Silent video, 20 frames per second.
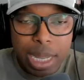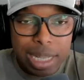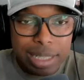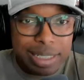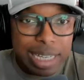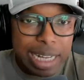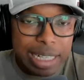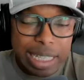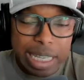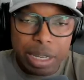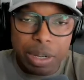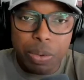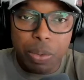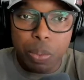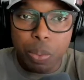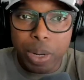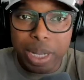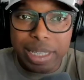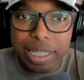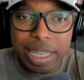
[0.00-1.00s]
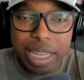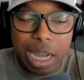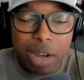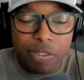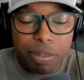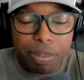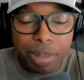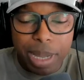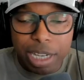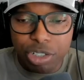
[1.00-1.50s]
Same thing with
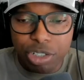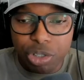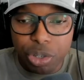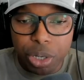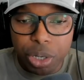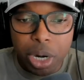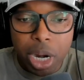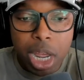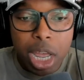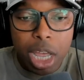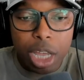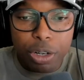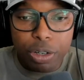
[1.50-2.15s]
Kelvin Banks Jr.